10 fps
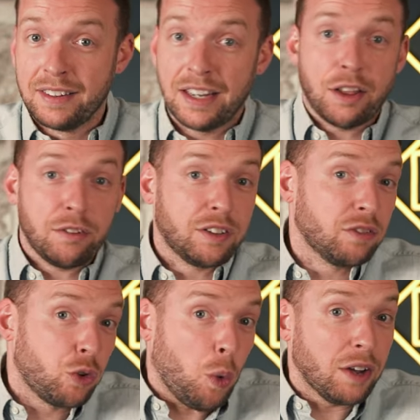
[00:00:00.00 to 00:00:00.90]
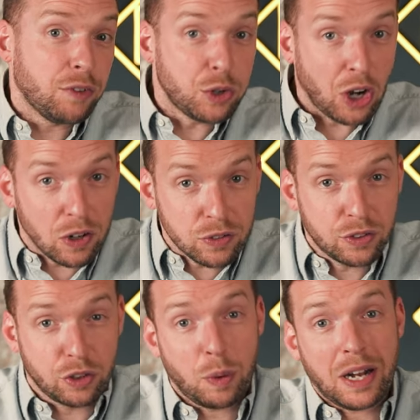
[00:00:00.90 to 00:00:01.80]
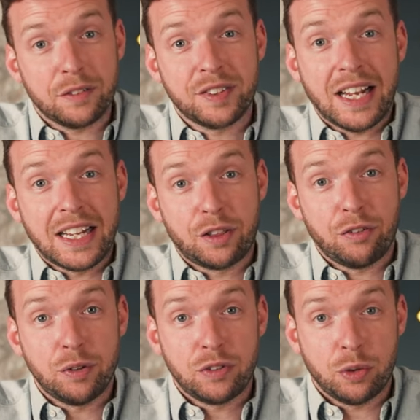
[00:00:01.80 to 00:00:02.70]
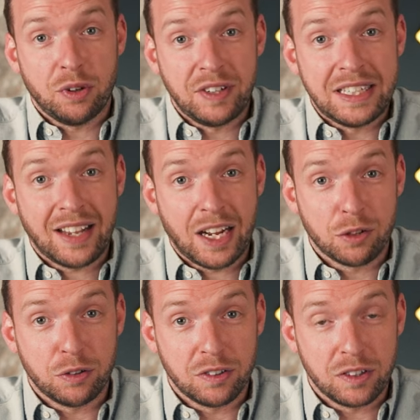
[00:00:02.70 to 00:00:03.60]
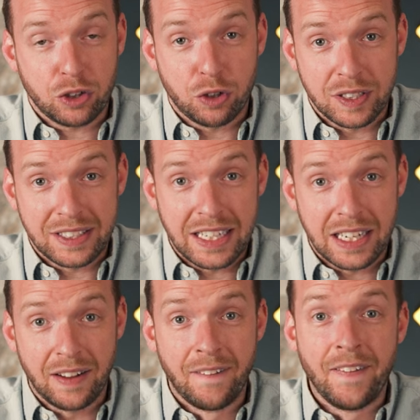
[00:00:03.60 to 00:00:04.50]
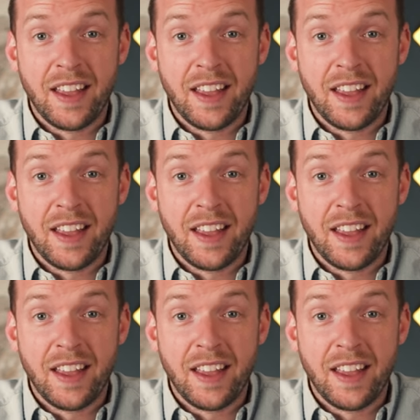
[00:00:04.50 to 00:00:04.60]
Now, there are quite a few cons as well of selling through to a retailer or a dealer.